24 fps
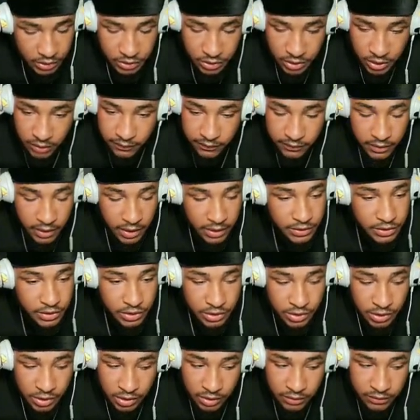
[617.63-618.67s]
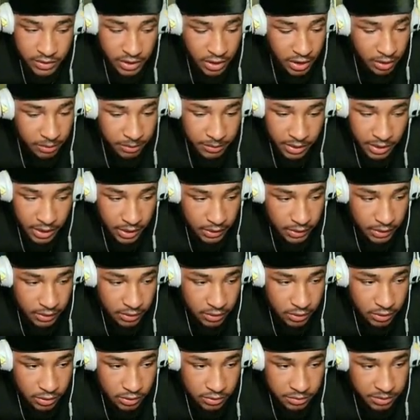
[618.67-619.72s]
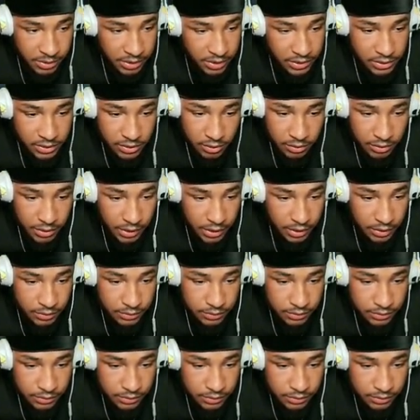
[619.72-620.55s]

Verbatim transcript: should it shouldn't have taken me that long, but it's okay.